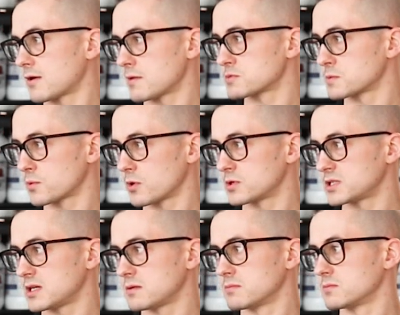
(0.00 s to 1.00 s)
grams of
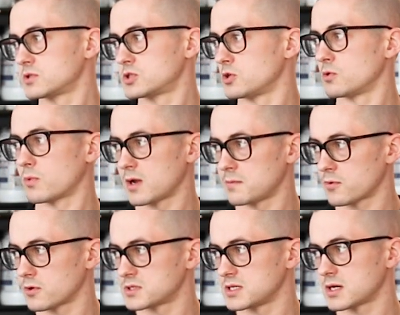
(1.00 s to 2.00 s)
protein, 2 whey
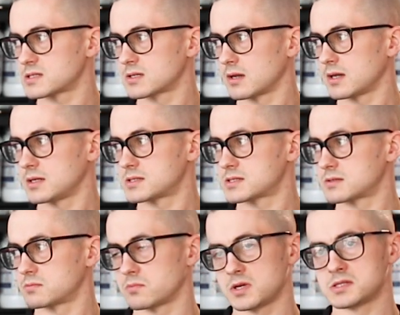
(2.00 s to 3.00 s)
protein isolates
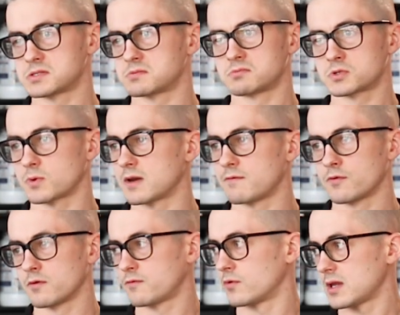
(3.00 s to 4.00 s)
is
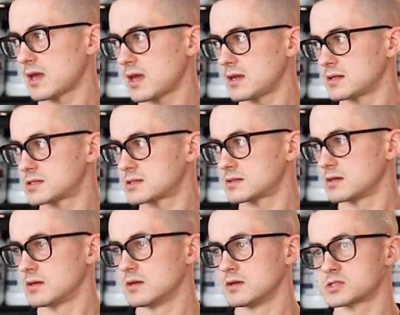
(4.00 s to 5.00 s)
24, 48.
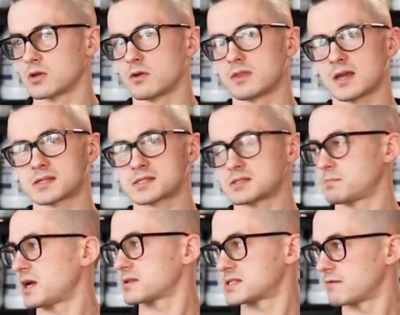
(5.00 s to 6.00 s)
So that's
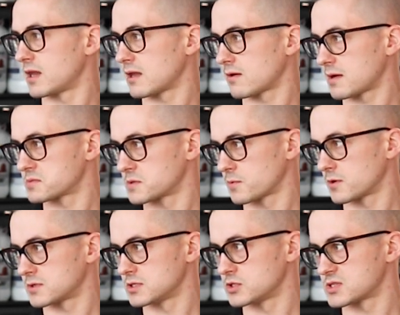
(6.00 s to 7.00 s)
about 78 grams of
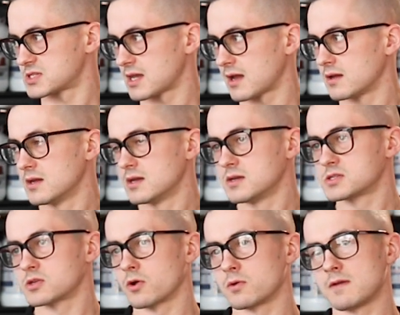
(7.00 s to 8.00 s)
protein just there.
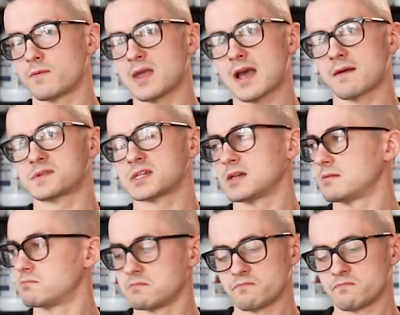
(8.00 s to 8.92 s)
So if we have, say,